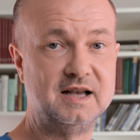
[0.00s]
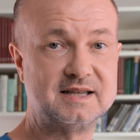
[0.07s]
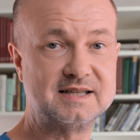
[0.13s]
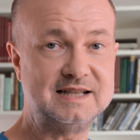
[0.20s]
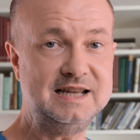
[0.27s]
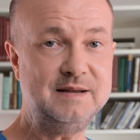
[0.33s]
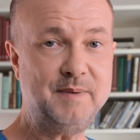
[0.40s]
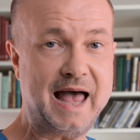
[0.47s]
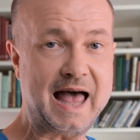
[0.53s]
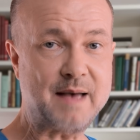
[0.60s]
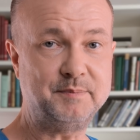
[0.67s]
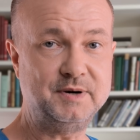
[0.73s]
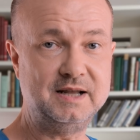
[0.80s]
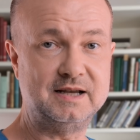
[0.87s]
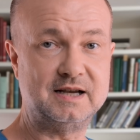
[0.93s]
Sleep
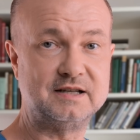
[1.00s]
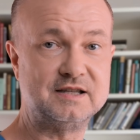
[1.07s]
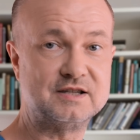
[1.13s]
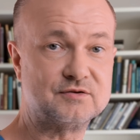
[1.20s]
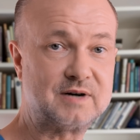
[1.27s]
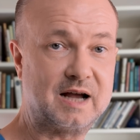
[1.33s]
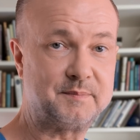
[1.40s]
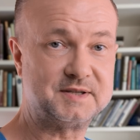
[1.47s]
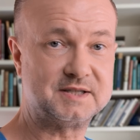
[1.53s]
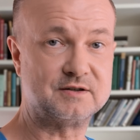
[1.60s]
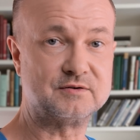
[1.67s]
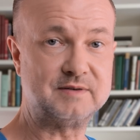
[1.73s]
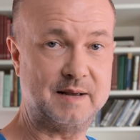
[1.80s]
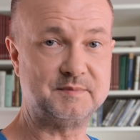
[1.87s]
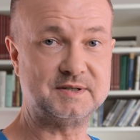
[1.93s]
apnea disrupts
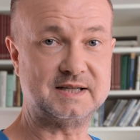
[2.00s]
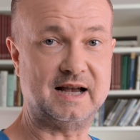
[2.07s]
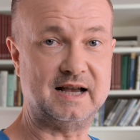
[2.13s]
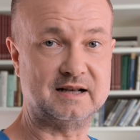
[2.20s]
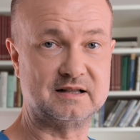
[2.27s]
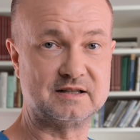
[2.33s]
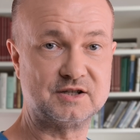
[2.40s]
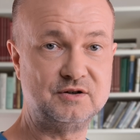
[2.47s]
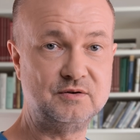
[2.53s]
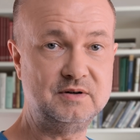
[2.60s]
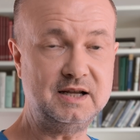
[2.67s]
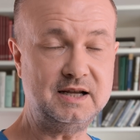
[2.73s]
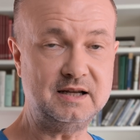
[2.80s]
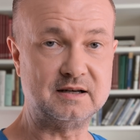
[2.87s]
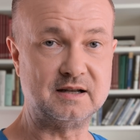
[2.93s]
the REM cycles you
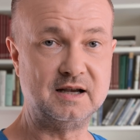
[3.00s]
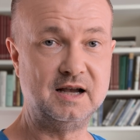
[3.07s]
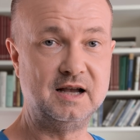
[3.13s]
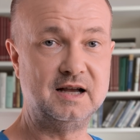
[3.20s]
need.